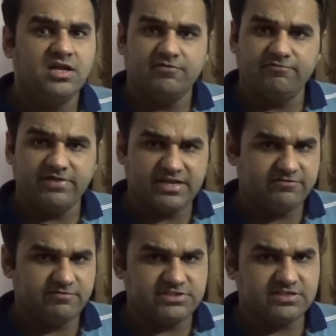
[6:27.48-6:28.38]
very
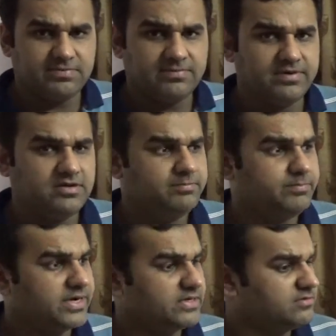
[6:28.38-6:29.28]
efficient people,
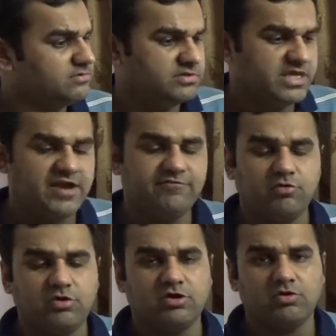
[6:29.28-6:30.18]
but they have
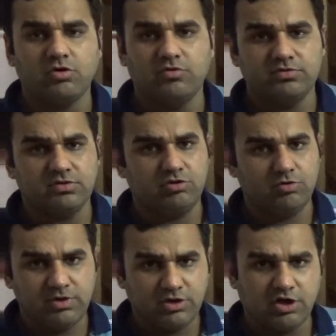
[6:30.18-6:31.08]
no control over the
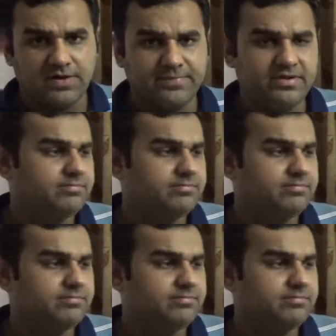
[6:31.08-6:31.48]
global economy.